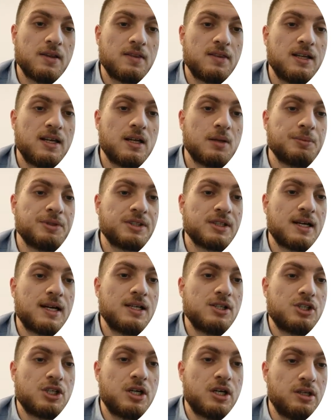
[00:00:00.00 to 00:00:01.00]
the element
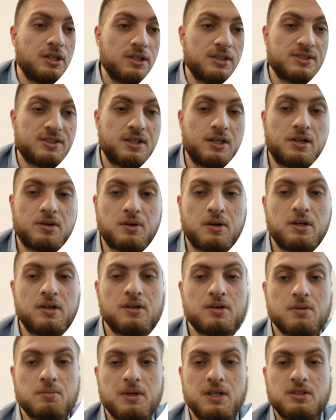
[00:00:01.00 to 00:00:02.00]
ij is
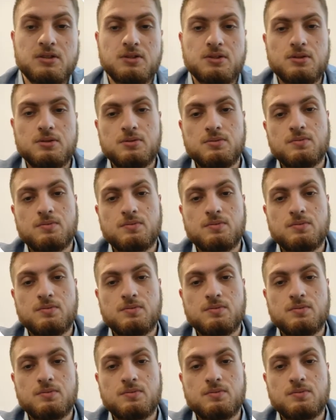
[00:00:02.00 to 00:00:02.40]
incremented.